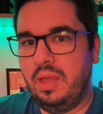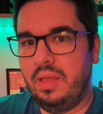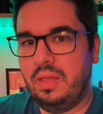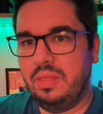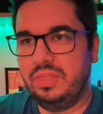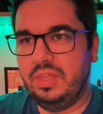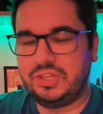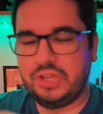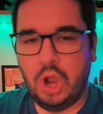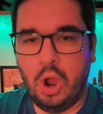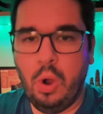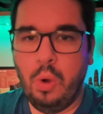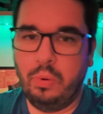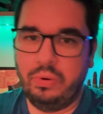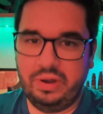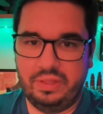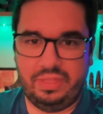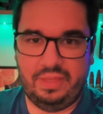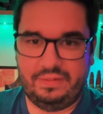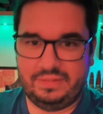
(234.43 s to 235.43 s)
the
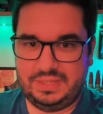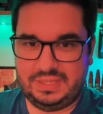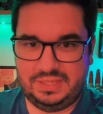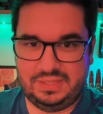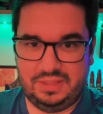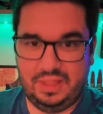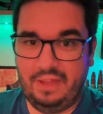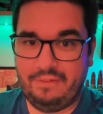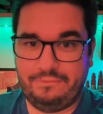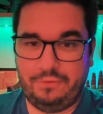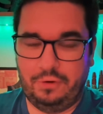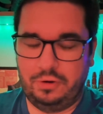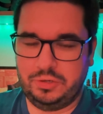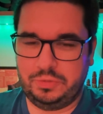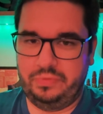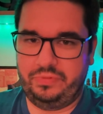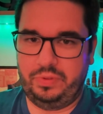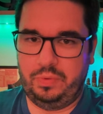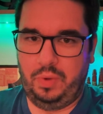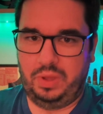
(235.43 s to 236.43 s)
tone of that first
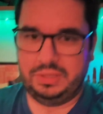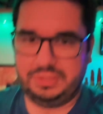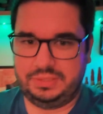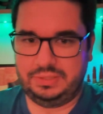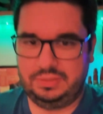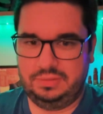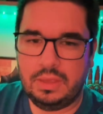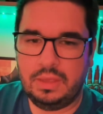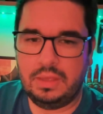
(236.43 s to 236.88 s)
movie was.